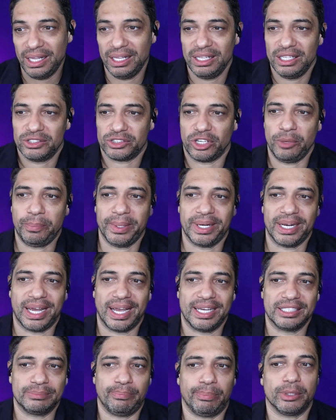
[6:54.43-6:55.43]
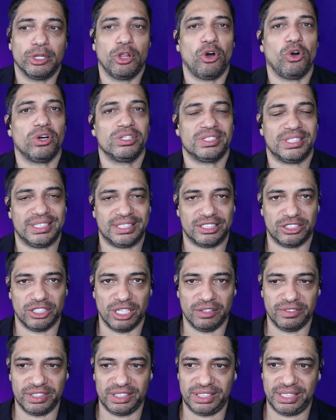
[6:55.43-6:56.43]
so OpenAI has blocked its
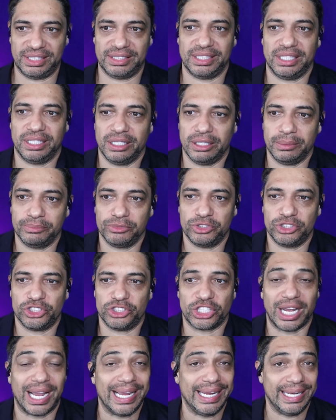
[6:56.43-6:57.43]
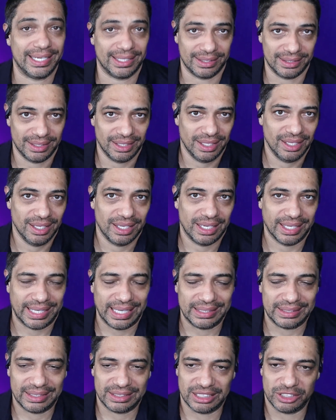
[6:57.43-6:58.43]
services in China. I
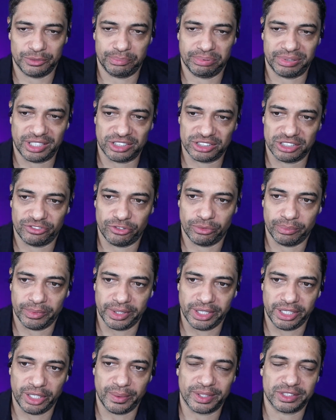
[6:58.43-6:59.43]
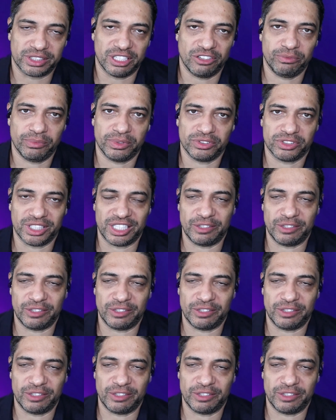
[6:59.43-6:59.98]
guess this is pressure from the US government. So they